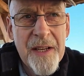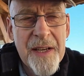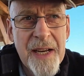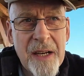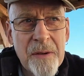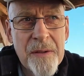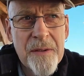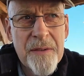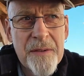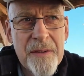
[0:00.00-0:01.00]
Now,
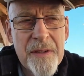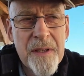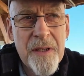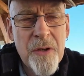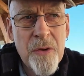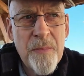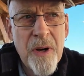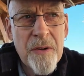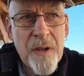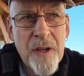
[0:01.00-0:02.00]
the new
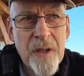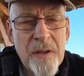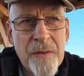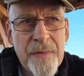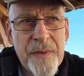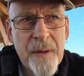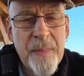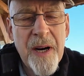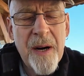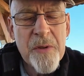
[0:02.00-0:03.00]
block of
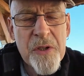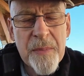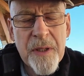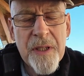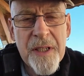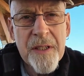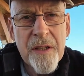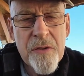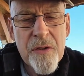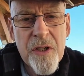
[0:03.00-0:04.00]
apartments are building in
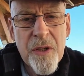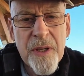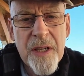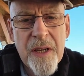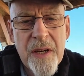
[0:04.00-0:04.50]
Kozloduy,